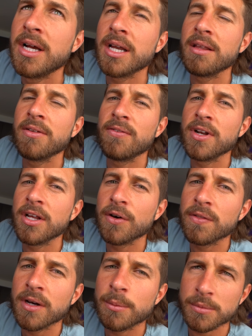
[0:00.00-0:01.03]
Give the video
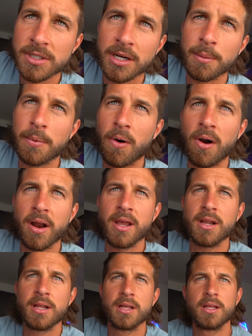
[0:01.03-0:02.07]
a thumbs up, all right?